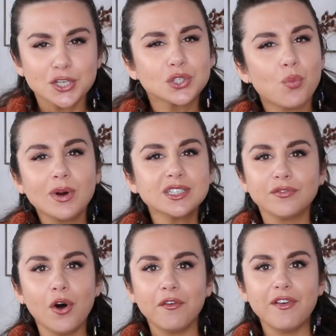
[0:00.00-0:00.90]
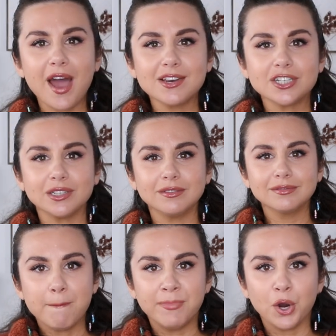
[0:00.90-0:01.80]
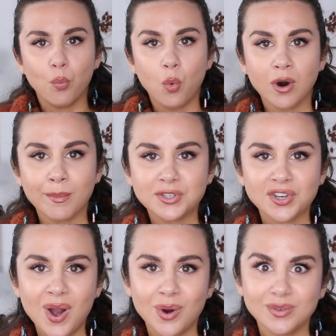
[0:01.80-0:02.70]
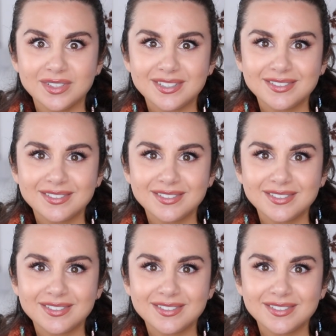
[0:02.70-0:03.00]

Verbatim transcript: So what is fall fashion but warm tones?